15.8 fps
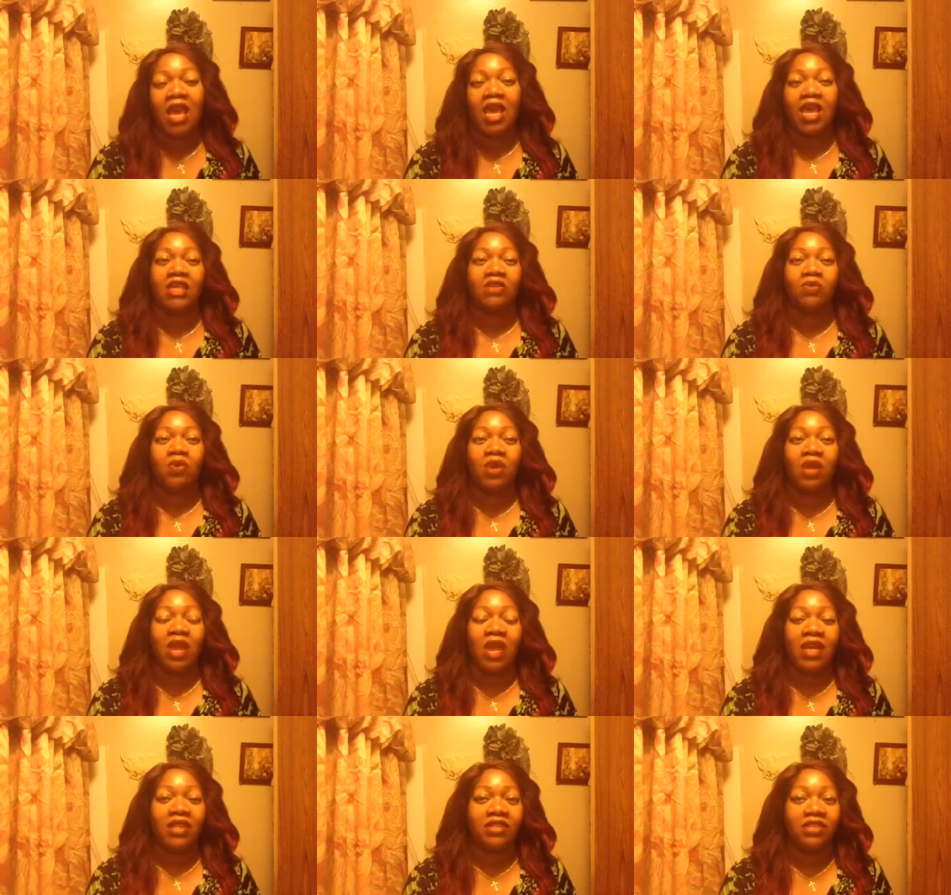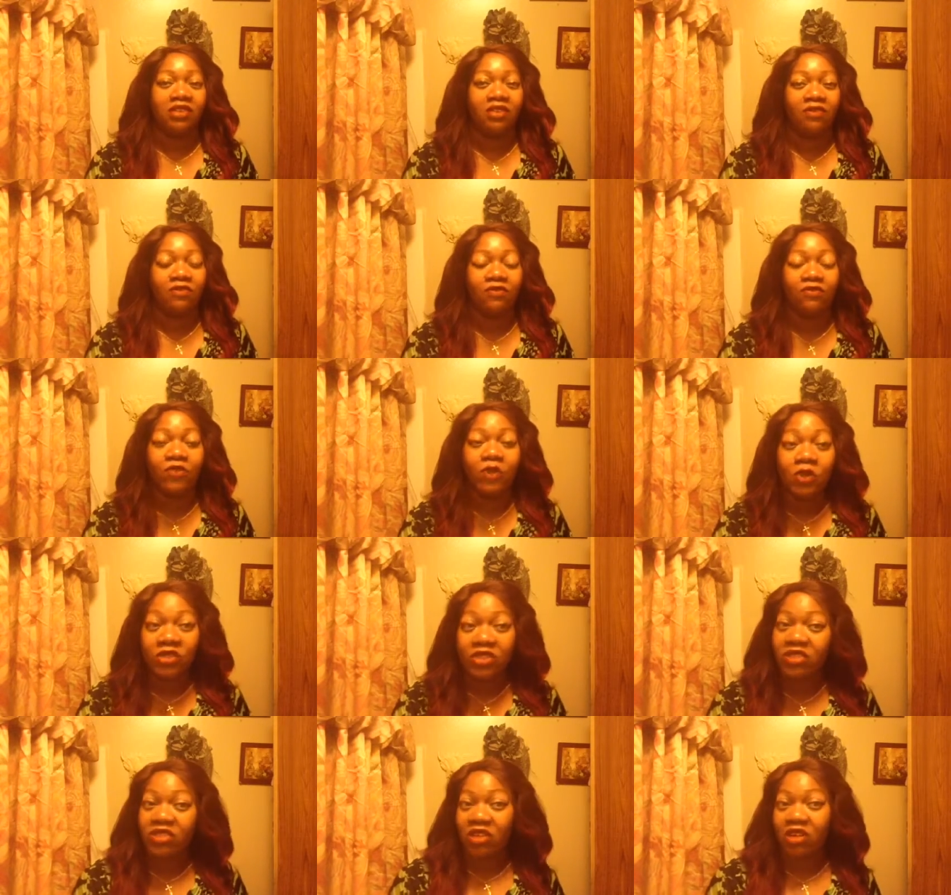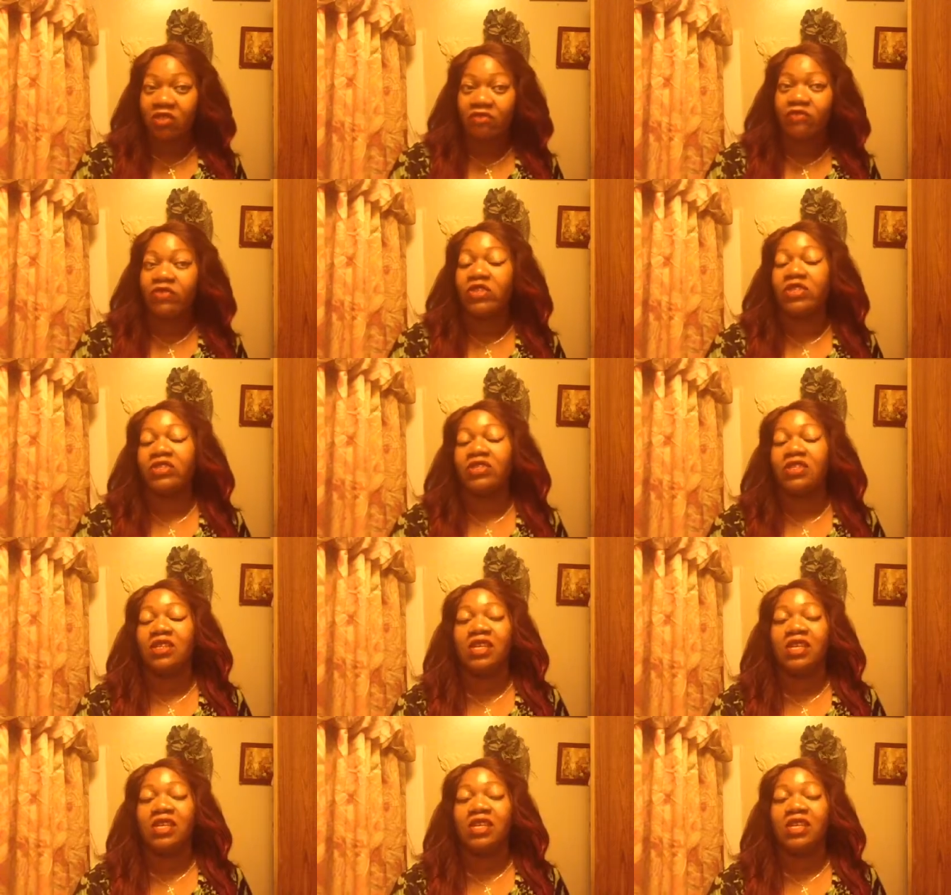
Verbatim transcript: as well as the fullness of this